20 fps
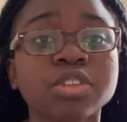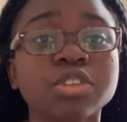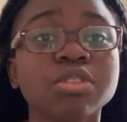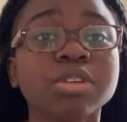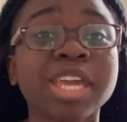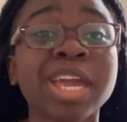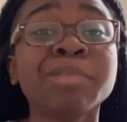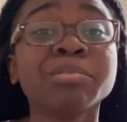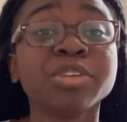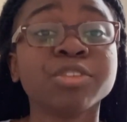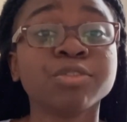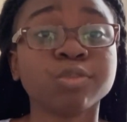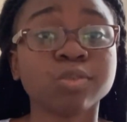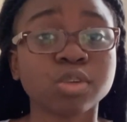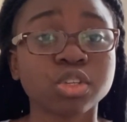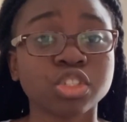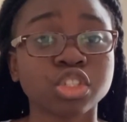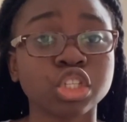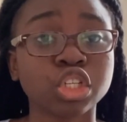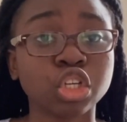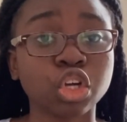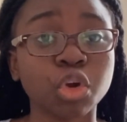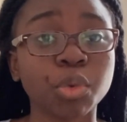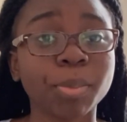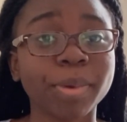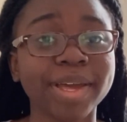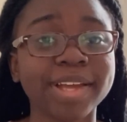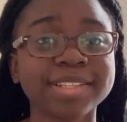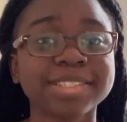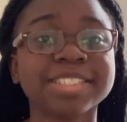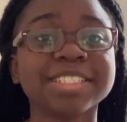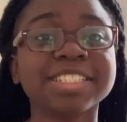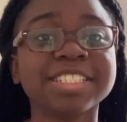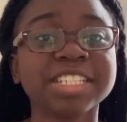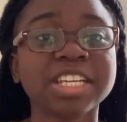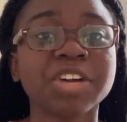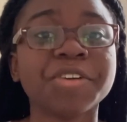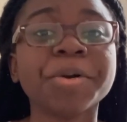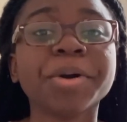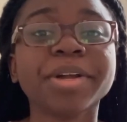you can't be forced to go back to
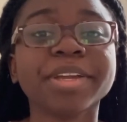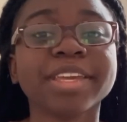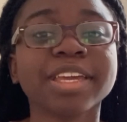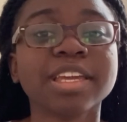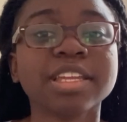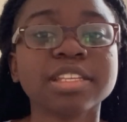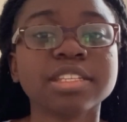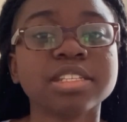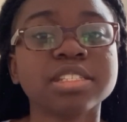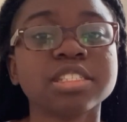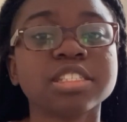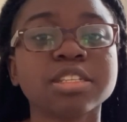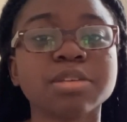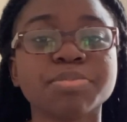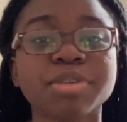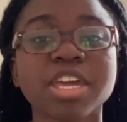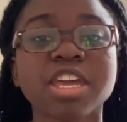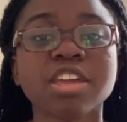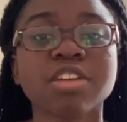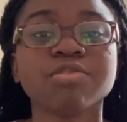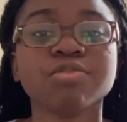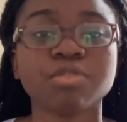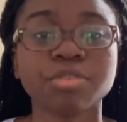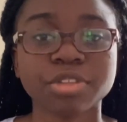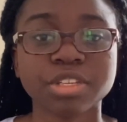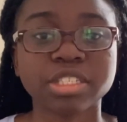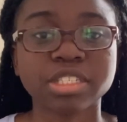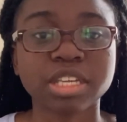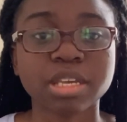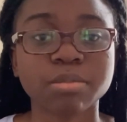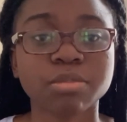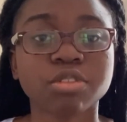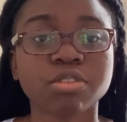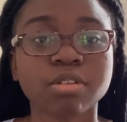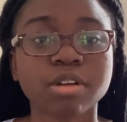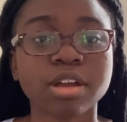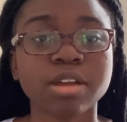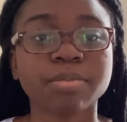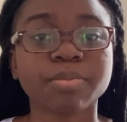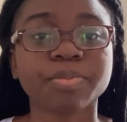jail again to pay for the same
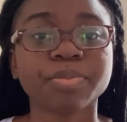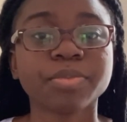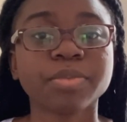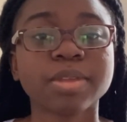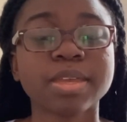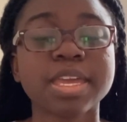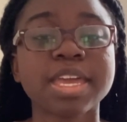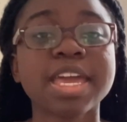crime.